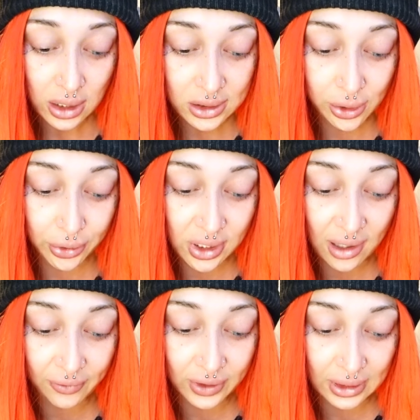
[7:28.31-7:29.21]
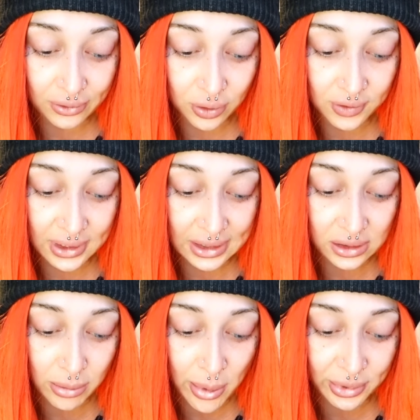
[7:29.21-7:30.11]
So the comfort level of these,
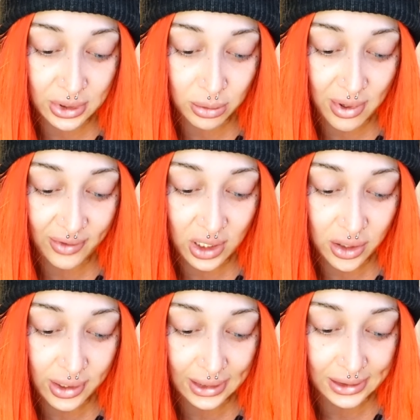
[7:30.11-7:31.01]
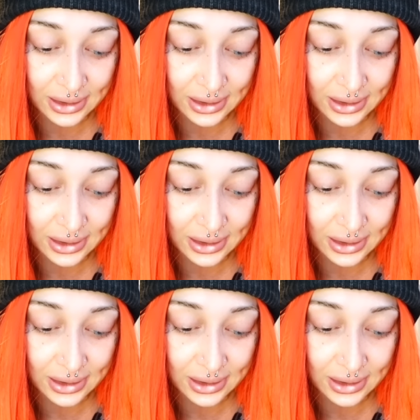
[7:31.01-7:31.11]
I'm almost done with my video, you guys.